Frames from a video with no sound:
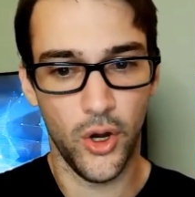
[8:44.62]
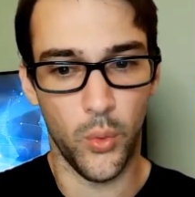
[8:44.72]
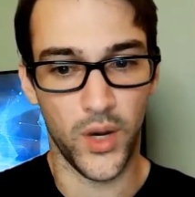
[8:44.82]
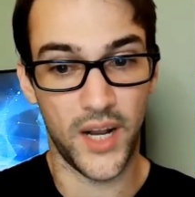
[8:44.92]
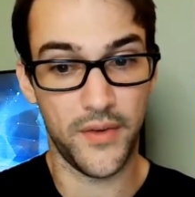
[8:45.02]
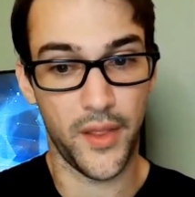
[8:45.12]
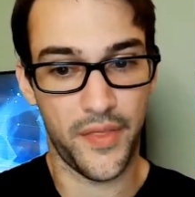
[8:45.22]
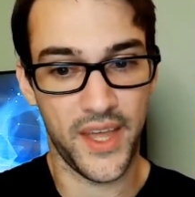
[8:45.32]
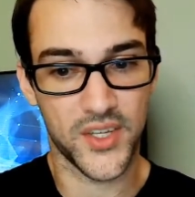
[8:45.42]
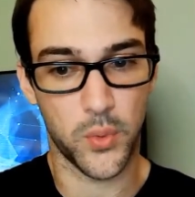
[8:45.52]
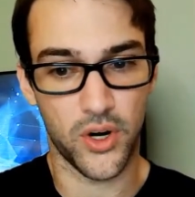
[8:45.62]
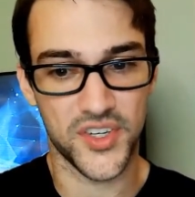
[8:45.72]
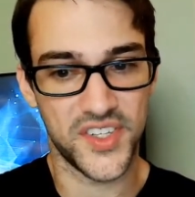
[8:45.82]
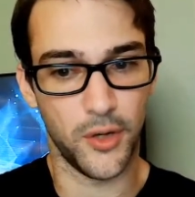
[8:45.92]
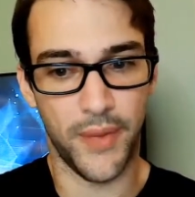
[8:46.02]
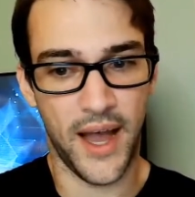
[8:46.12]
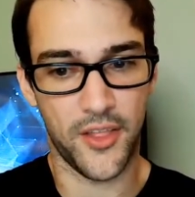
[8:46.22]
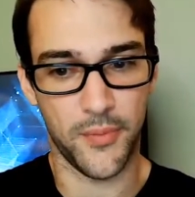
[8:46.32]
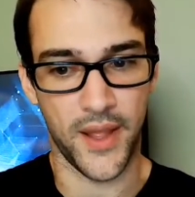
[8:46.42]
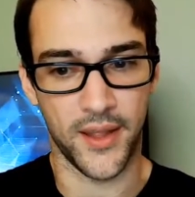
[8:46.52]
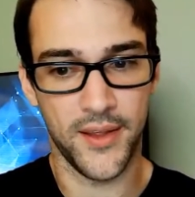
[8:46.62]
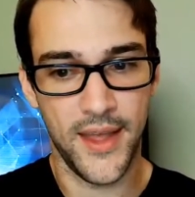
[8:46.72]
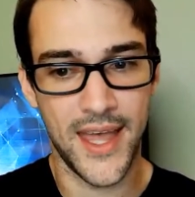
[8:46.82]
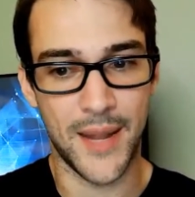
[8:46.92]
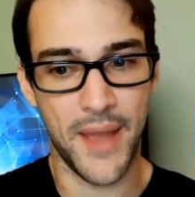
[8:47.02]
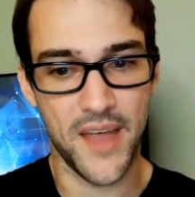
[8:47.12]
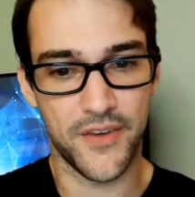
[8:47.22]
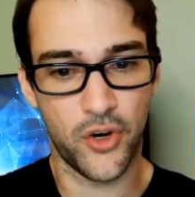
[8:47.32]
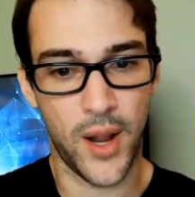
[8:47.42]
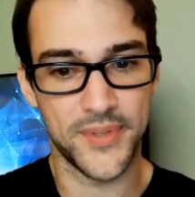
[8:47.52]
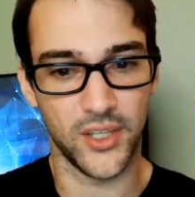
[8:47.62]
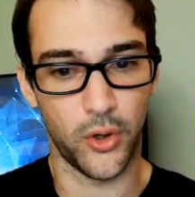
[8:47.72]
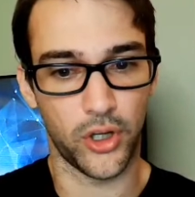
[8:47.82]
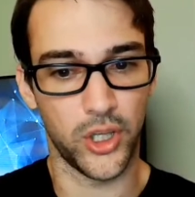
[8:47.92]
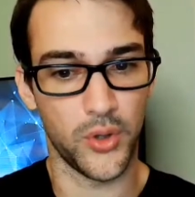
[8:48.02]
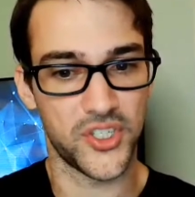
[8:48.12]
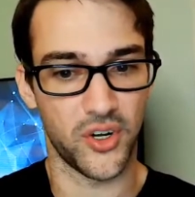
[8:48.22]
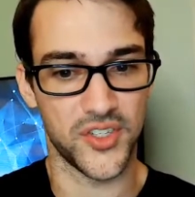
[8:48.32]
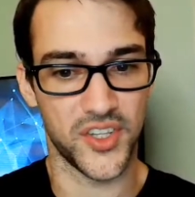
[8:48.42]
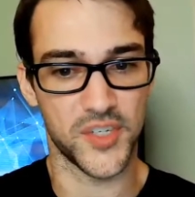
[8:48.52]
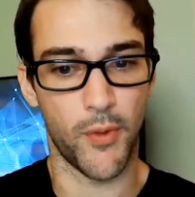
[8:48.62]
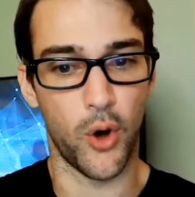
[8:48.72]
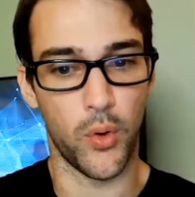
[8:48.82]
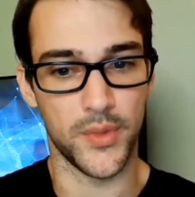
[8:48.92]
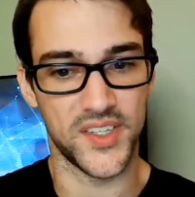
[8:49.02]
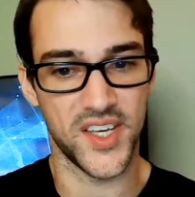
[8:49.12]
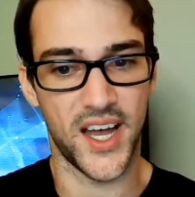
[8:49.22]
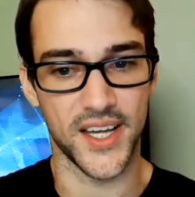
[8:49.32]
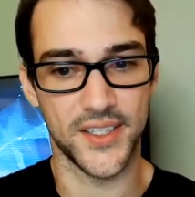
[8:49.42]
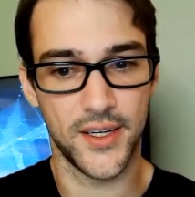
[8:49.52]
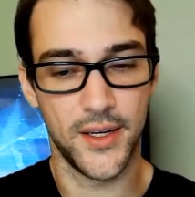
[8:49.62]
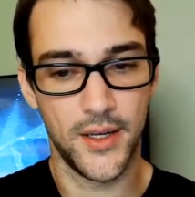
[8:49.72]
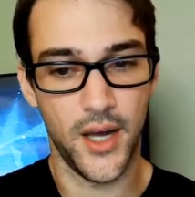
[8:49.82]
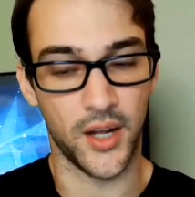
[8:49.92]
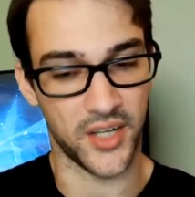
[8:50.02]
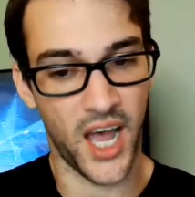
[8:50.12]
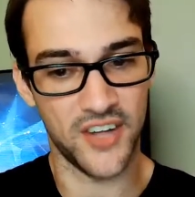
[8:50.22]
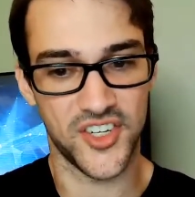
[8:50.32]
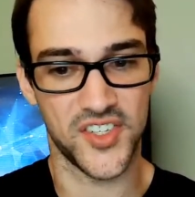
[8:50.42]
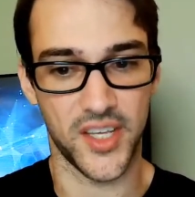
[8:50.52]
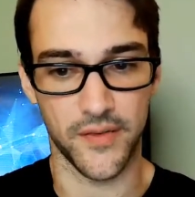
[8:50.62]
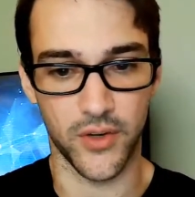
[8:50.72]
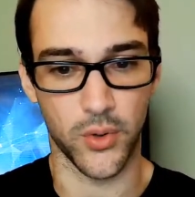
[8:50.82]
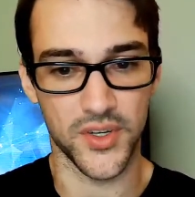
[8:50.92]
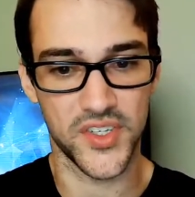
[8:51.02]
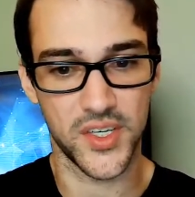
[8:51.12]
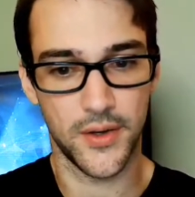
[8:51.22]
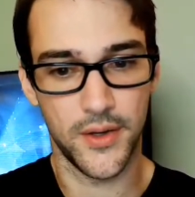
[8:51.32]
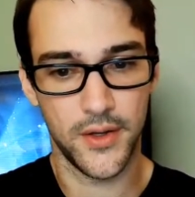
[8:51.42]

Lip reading: Whatever the things were still bothered me, and I may have crept a little closer to the small woman's side. Unconsciously, of course.